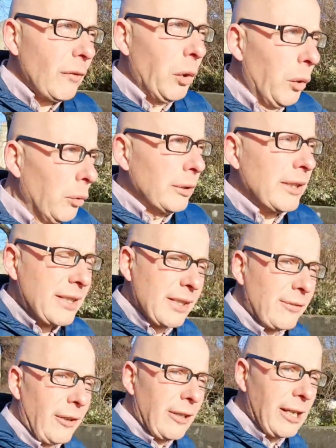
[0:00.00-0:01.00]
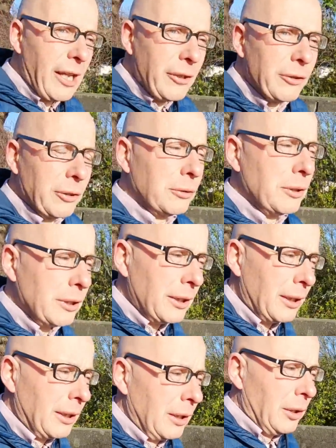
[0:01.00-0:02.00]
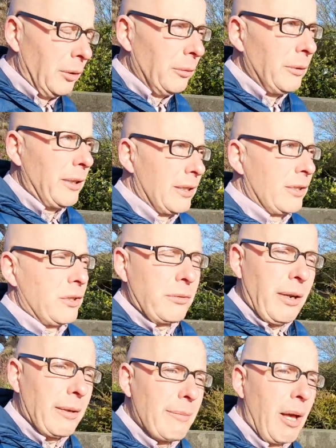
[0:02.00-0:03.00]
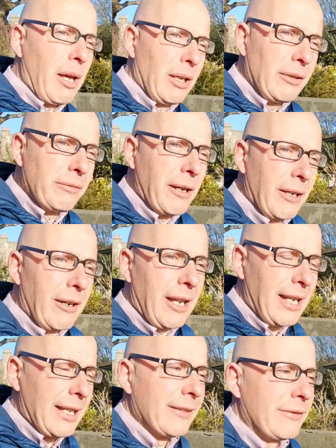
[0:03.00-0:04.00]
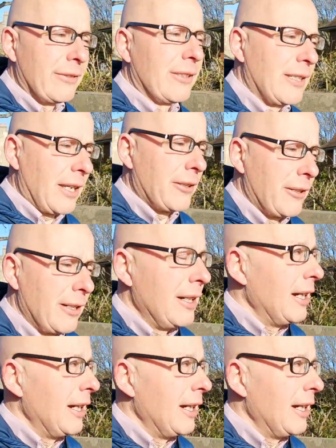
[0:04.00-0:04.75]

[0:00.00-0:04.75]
all this is very local, within a square mile of where I live. So